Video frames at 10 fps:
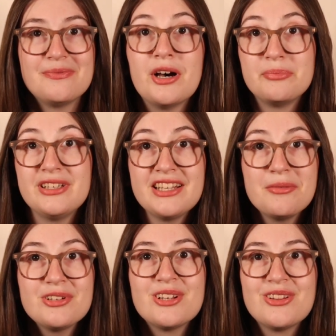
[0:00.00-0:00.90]
but being
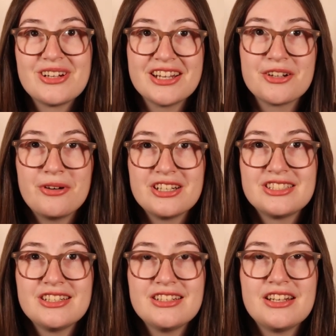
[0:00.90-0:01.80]
able to look at a
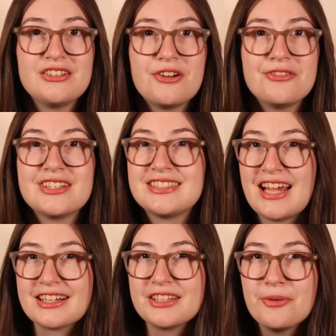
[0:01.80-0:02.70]
question and know
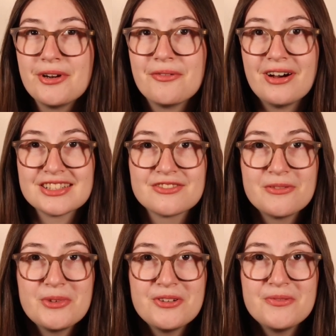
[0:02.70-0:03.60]
exactly what it wants
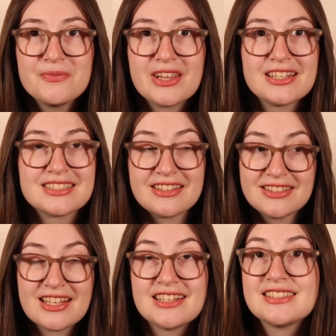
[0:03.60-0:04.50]
from you and the
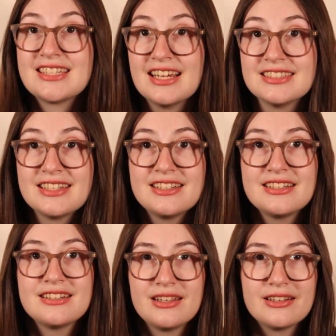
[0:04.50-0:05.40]
skills that it's
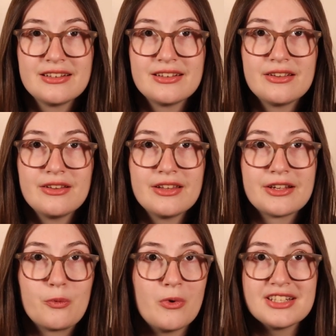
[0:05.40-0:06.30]
testing in
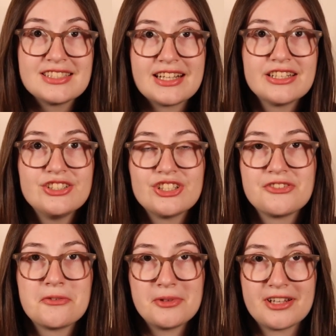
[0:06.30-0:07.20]
like 1 second just
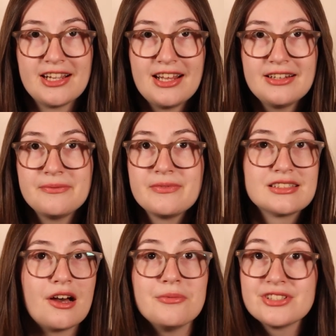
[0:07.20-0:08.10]
from looking at it is
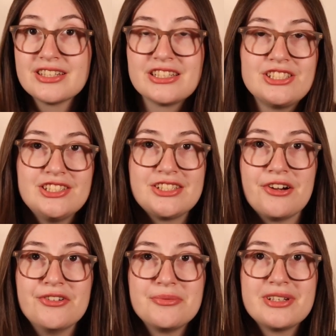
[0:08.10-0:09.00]
almost like a cheat
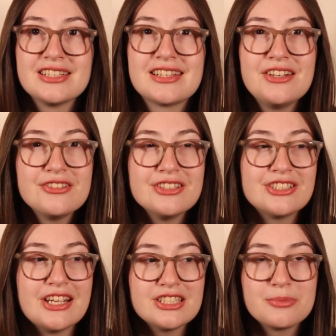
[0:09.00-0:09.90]
code, because then you can
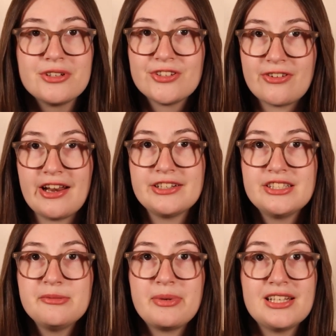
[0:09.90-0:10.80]
change up your
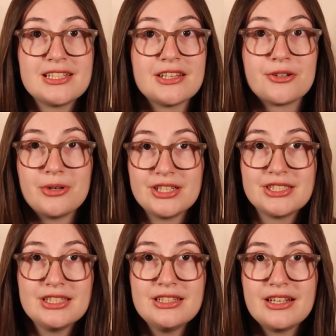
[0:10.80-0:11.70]
strategy based on the
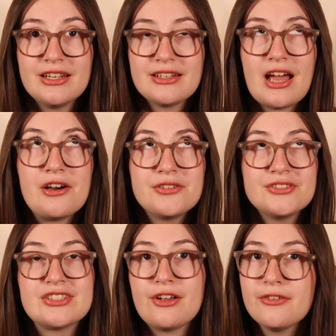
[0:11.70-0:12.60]
question and how you
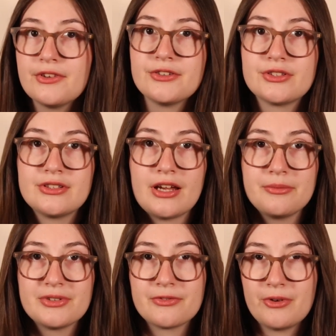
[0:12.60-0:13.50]
solve those
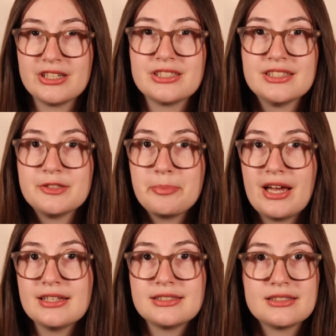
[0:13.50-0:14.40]
types of questions
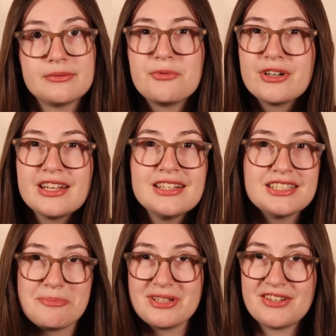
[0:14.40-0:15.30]
best. And we'll get into
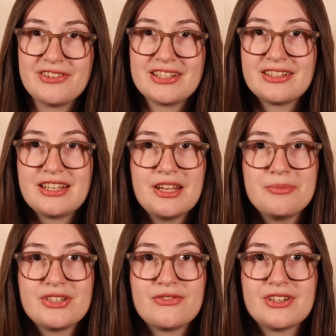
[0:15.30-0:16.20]
specific
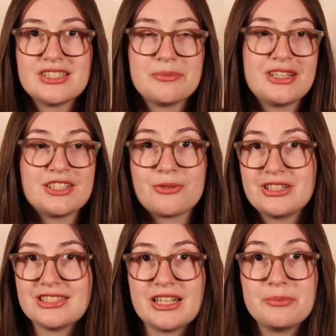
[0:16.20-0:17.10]
tips for some of these
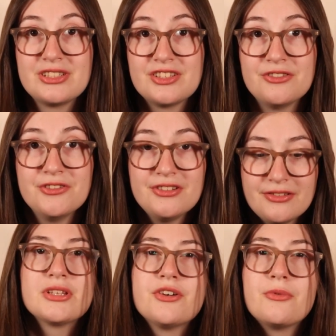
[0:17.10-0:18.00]
question types soon,
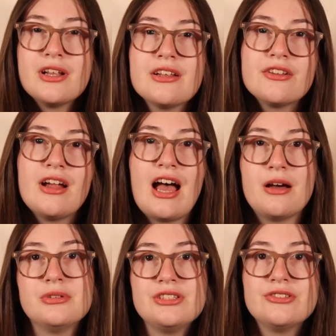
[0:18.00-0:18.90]
but the one other
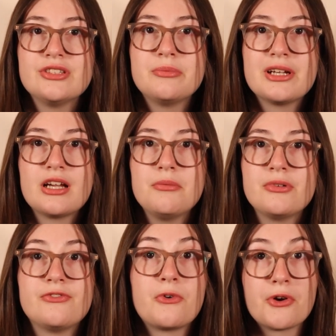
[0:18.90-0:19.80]
habit you should pick up
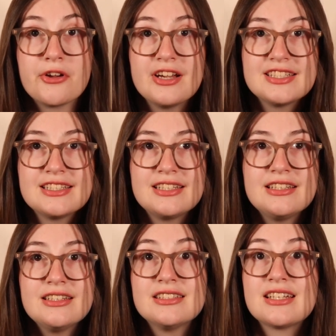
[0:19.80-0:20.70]
before your SAT
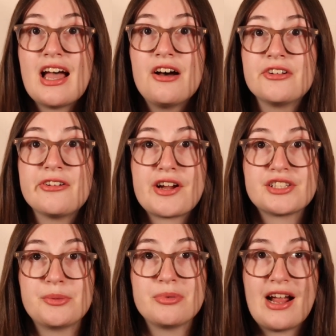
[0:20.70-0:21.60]
is how you're
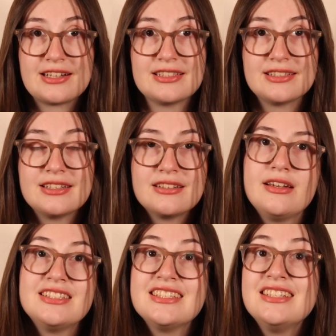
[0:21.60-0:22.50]
actually practicing.
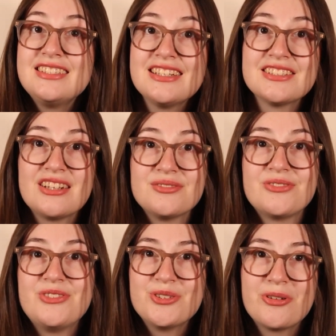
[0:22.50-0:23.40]
It's easy to solve a
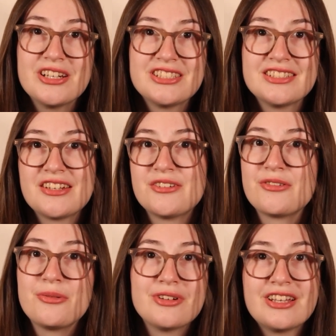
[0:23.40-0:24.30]
few questions under
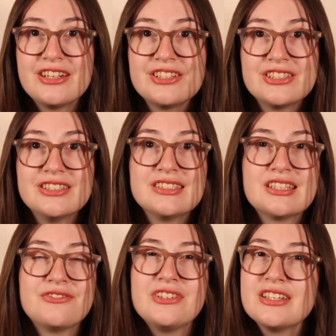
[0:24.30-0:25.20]
normal conditions
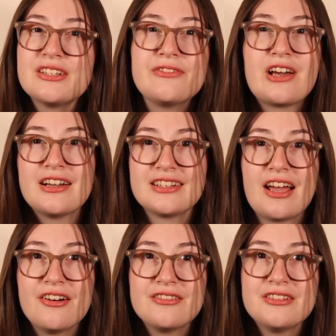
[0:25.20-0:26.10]
and feel like you've got it
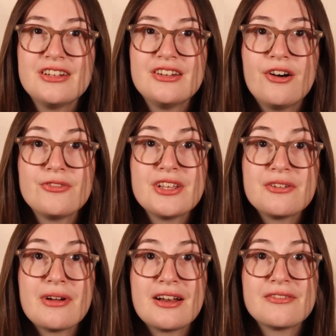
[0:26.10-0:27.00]
down, only
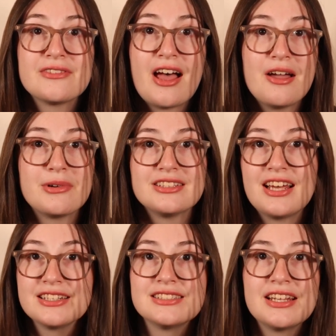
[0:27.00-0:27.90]
to run out of time on
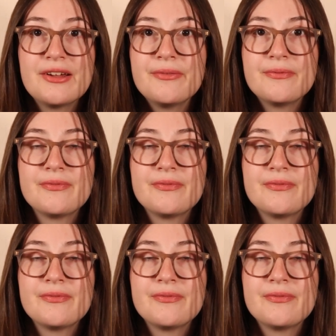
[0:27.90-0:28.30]
test day.